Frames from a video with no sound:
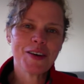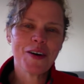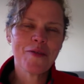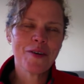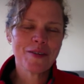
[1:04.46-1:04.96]
that
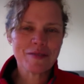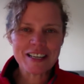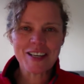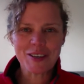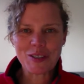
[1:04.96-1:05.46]
I find
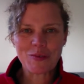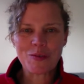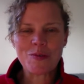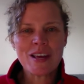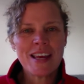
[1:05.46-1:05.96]
really
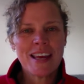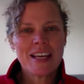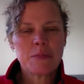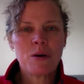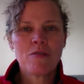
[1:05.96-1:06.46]
useful
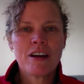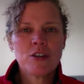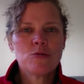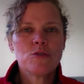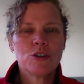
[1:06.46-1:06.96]
is by
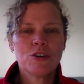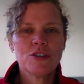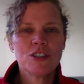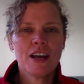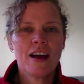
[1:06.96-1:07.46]
Rachel Dodge,